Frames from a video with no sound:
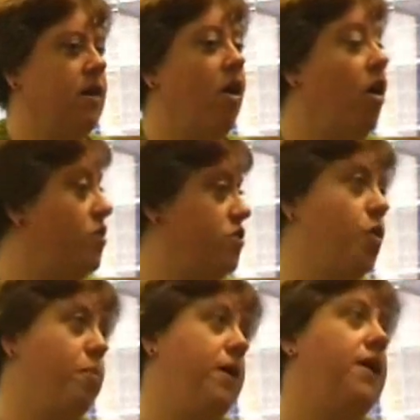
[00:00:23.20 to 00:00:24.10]
hot
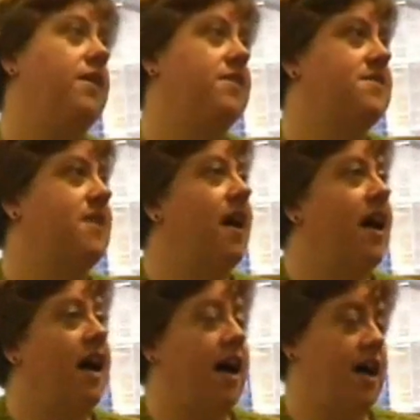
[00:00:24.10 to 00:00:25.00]
topics,
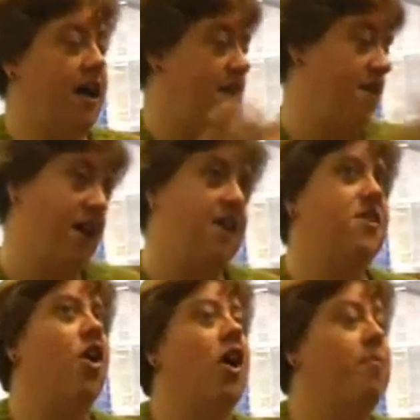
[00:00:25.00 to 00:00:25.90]
and at that
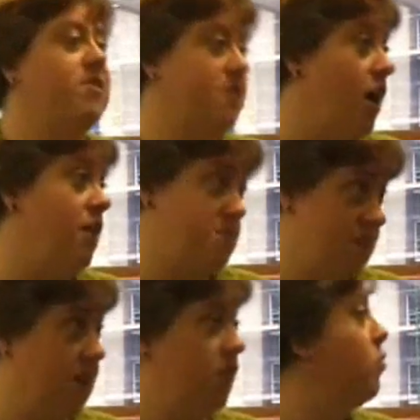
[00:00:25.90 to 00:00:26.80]
time asylum
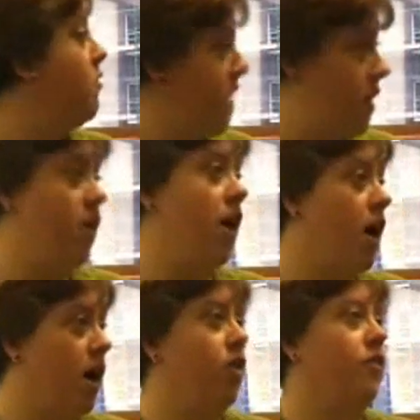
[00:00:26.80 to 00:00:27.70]
seekers were very
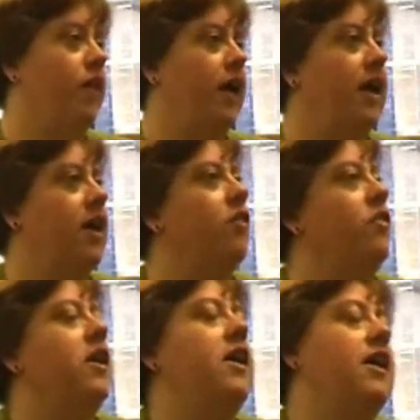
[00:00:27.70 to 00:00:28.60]
high on
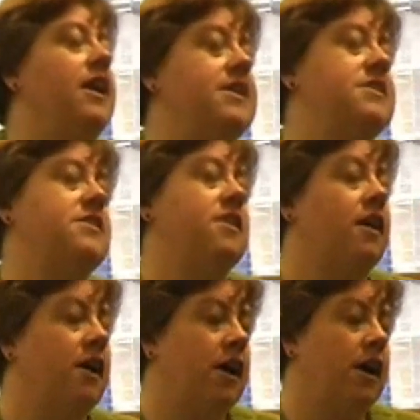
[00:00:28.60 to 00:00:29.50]
the list.
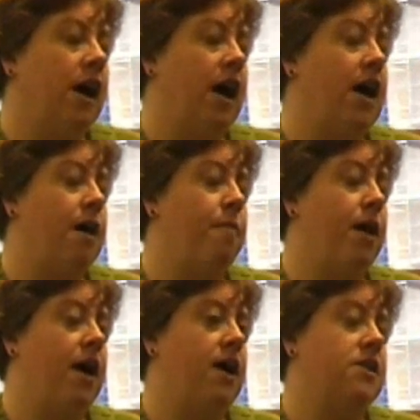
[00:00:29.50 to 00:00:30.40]

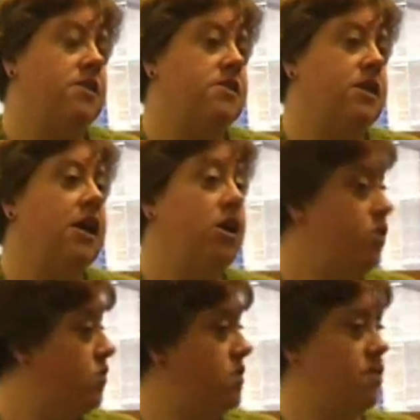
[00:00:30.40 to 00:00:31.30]
And he
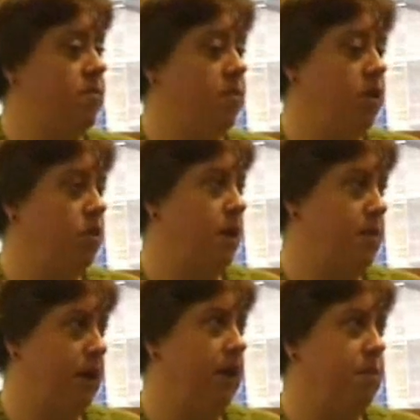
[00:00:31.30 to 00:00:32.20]
used some
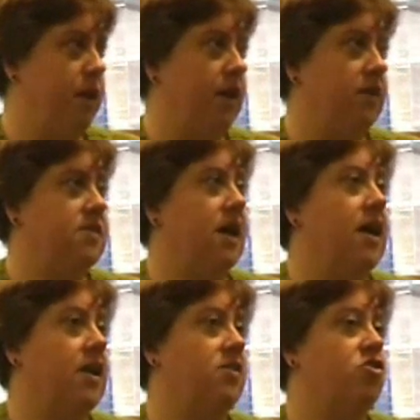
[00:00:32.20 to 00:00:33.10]
newspaper clippings
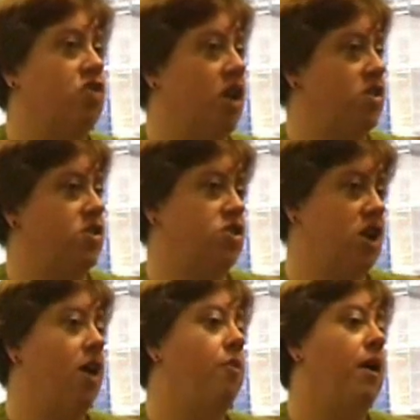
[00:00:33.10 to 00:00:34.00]
and tried to
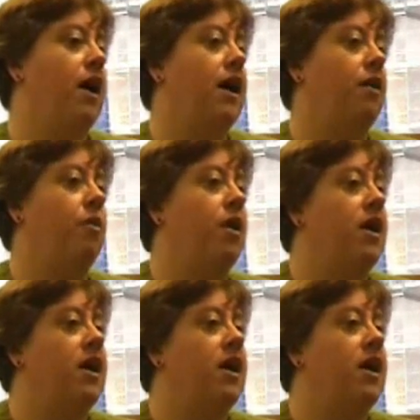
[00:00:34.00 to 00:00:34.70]
show how